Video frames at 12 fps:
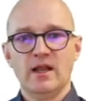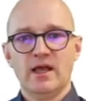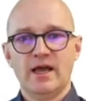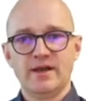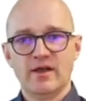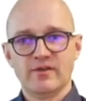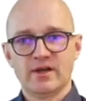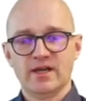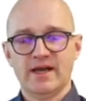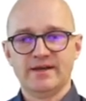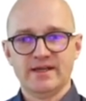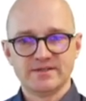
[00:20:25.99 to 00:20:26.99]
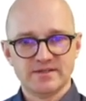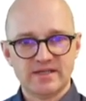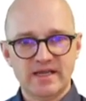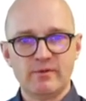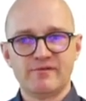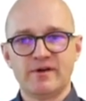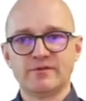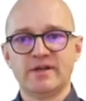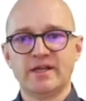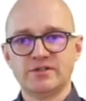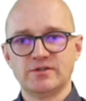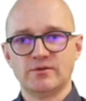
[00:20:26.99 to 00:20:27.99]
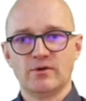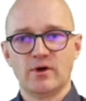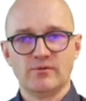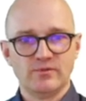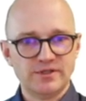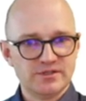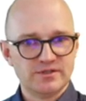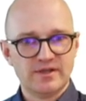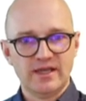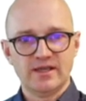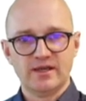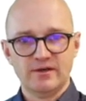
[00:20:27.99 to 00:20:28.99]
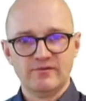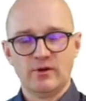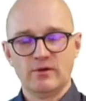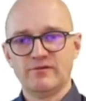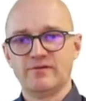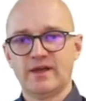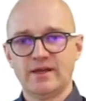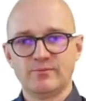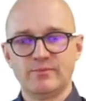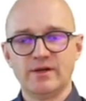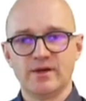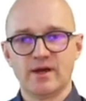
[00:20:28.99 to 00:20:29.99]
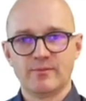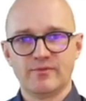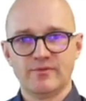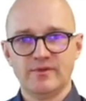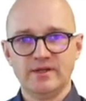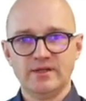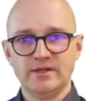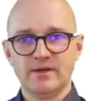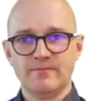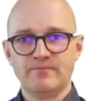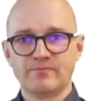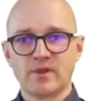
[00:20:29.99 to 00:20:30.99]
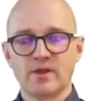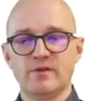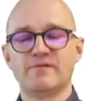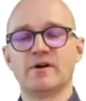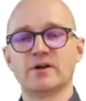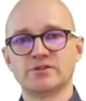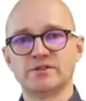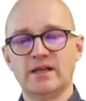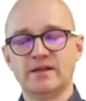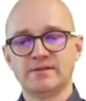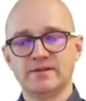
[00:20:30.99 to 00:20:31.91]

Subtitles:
And now the client has a stable foundation on which they can evolve and build up the functionality.